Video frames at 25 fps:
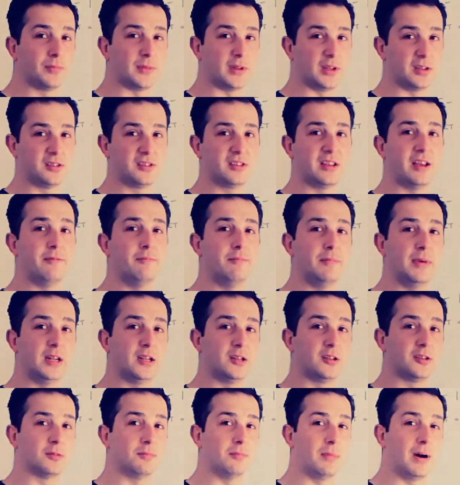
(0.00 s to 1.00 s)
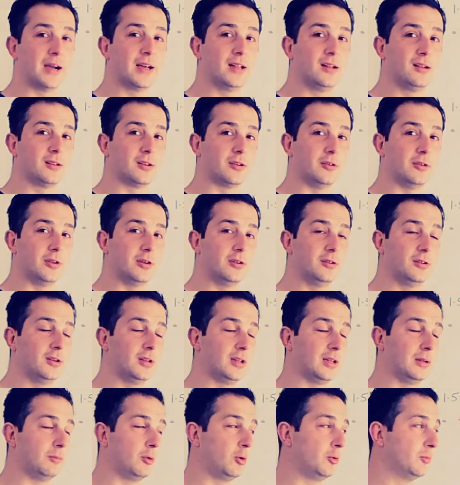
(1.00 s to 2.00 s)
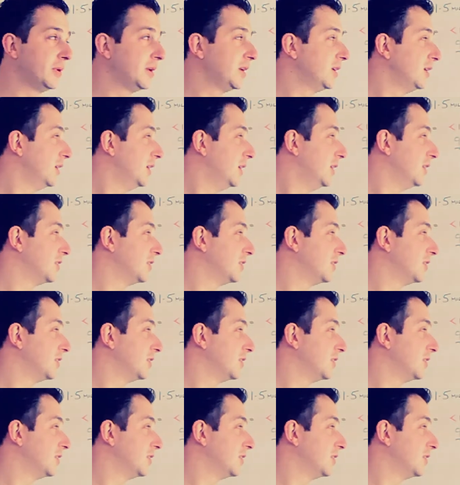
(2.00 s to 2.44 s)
it's 7 minutes a mile you're doing at the moment.